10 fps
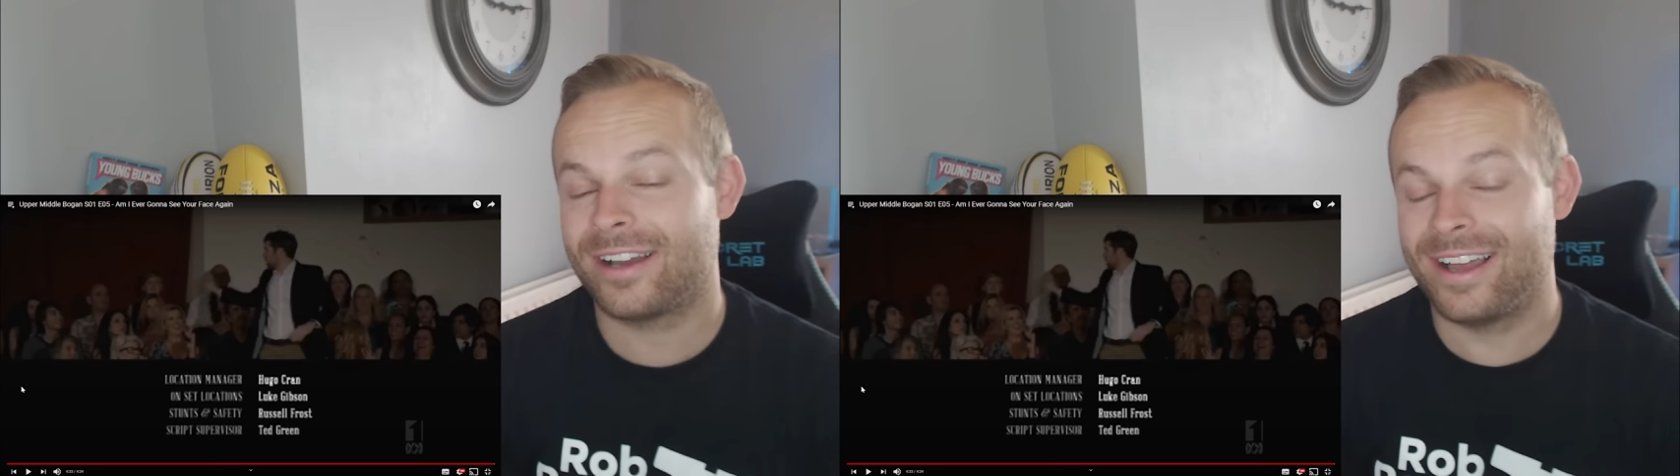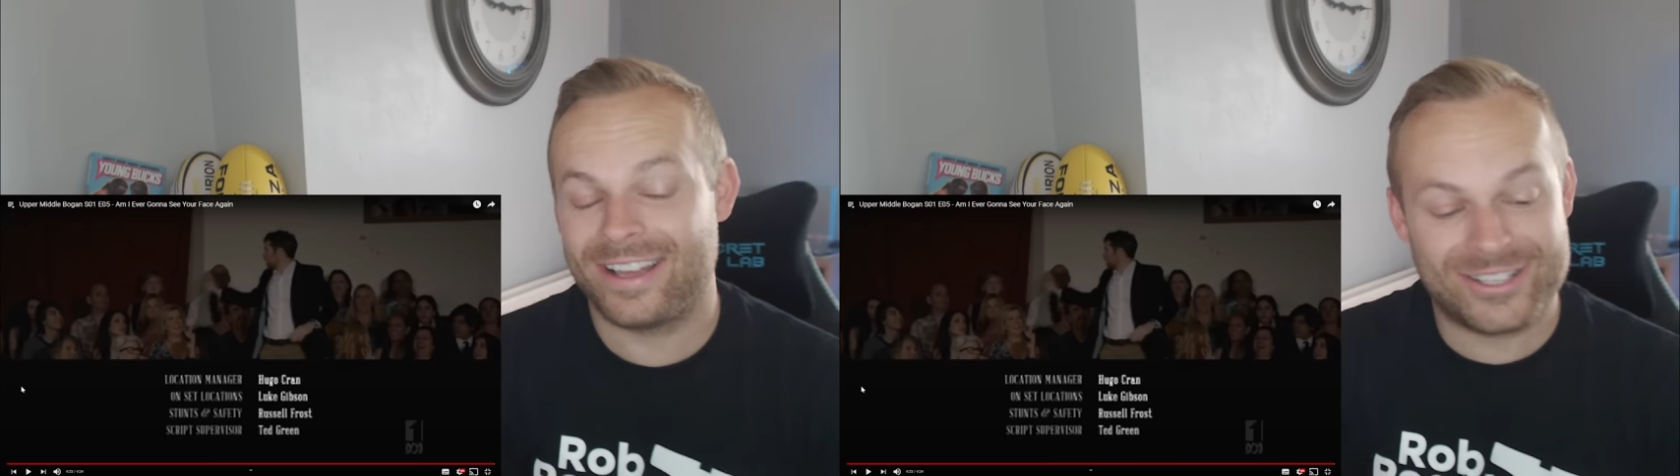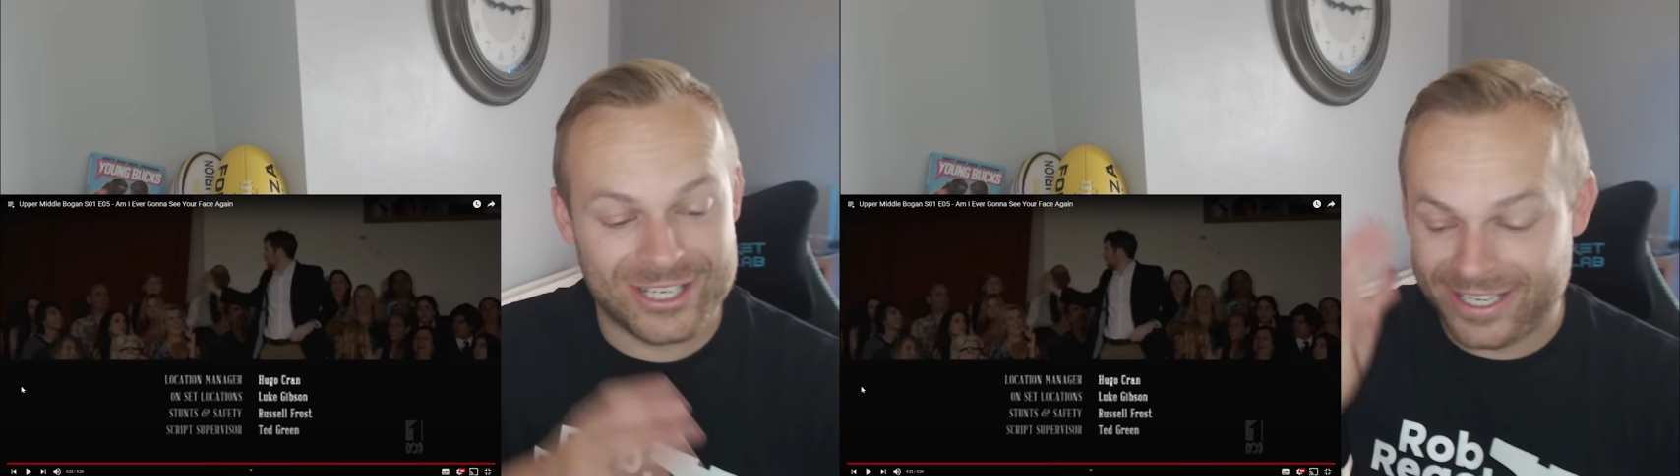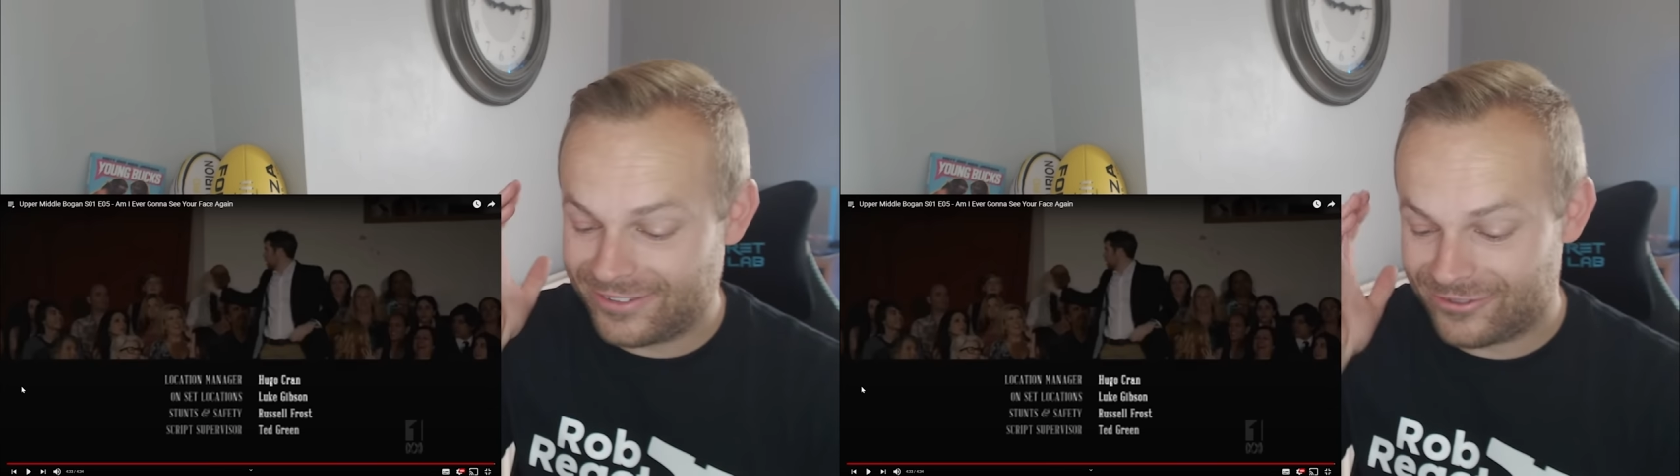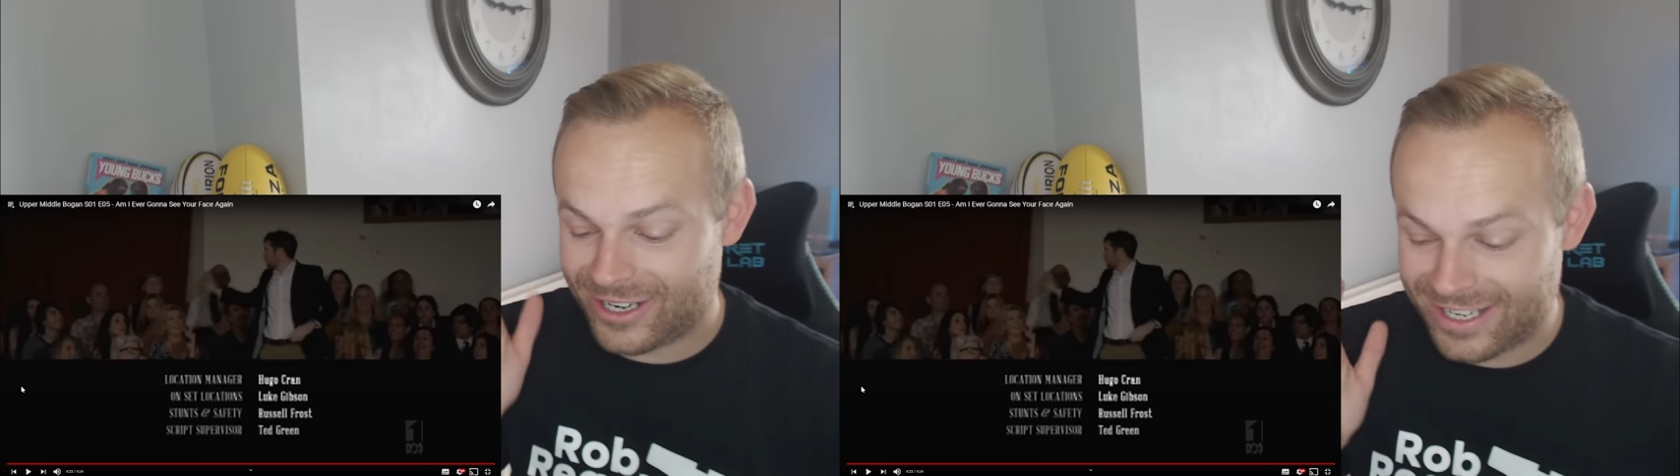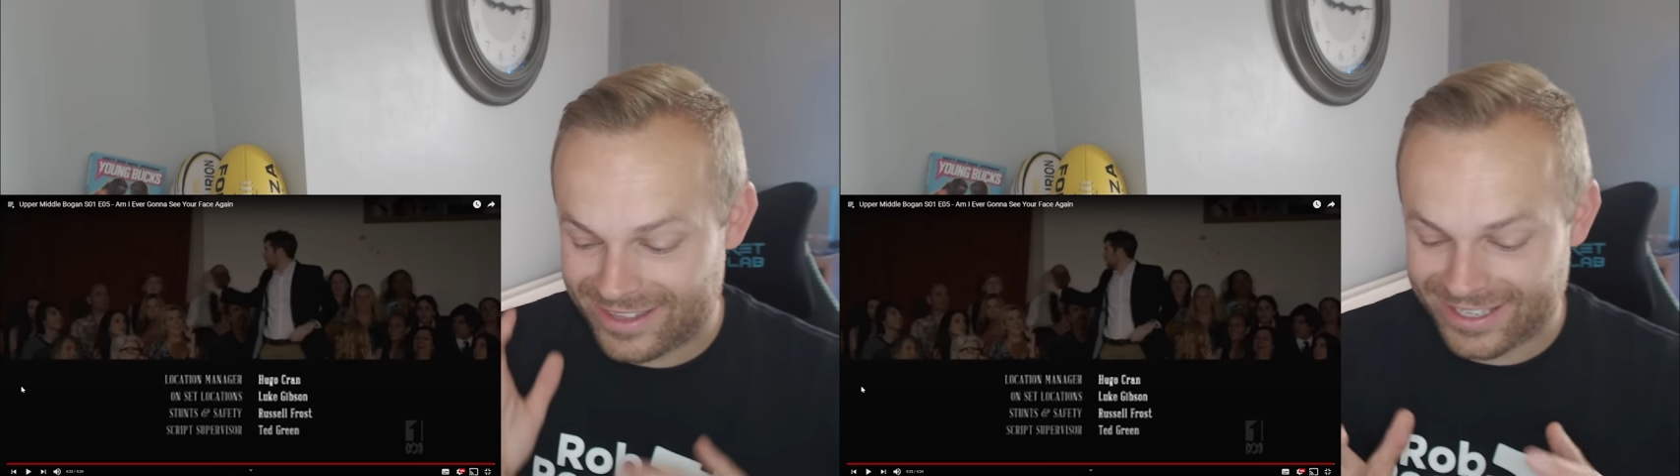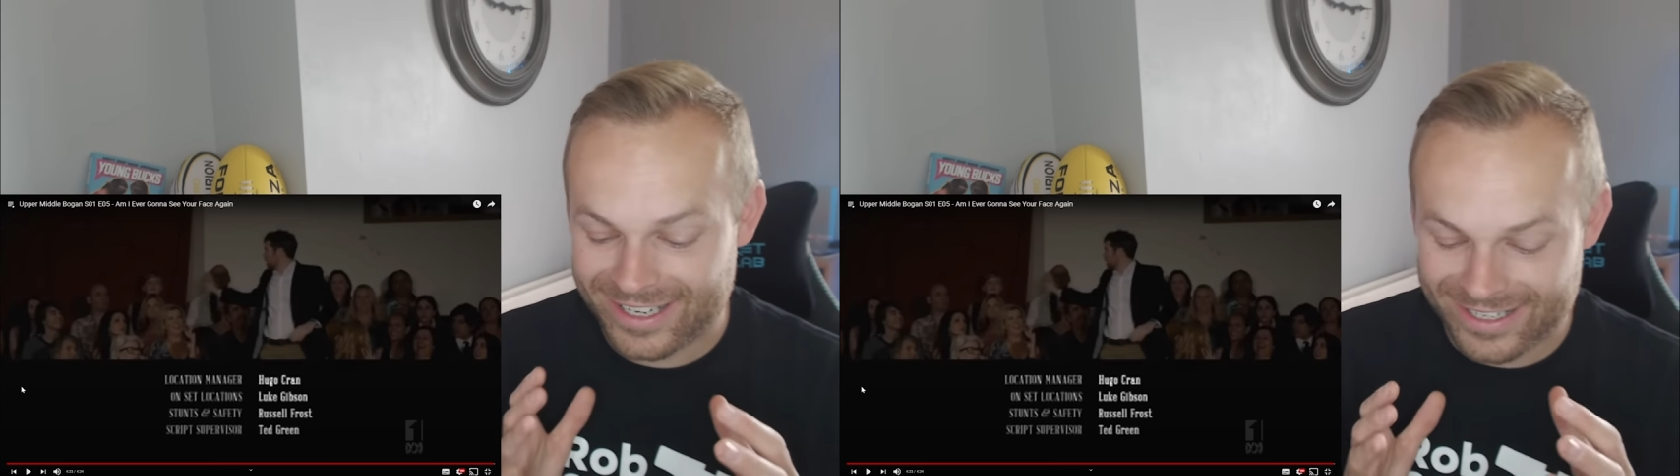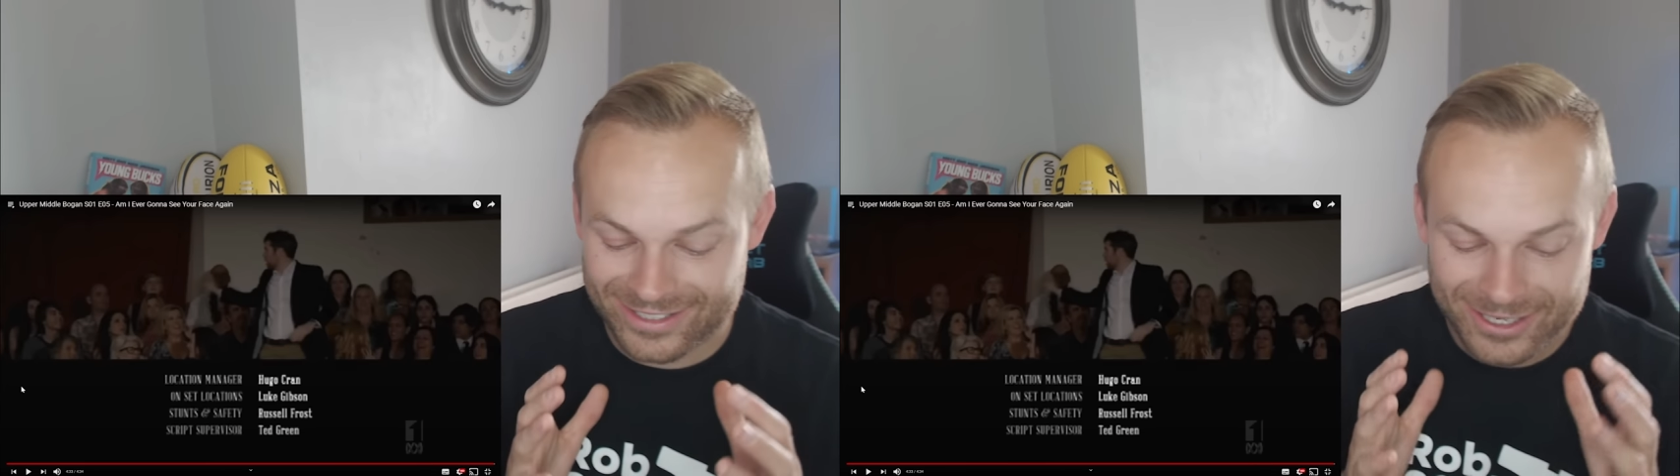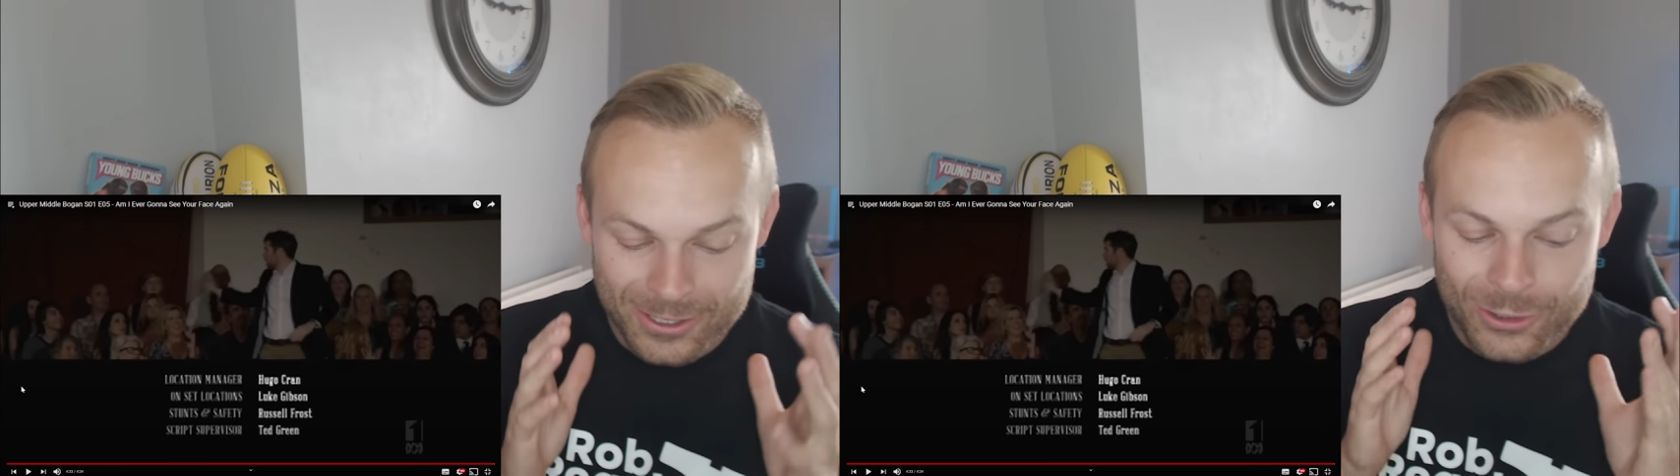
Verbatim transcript: actually, funny thing is,